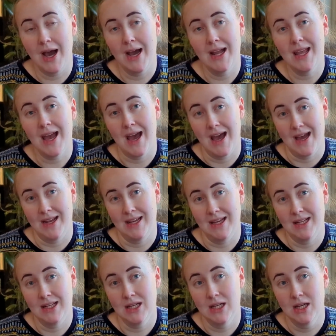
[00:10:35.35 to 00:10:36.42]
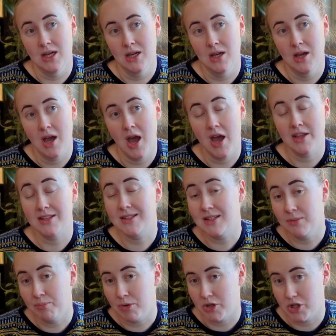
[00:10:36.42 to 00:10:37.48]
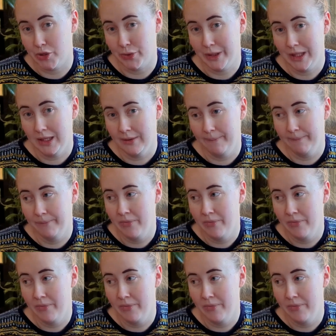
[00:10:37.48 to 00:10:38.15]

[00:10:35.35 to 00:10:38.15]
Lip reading: I added a zipper to it,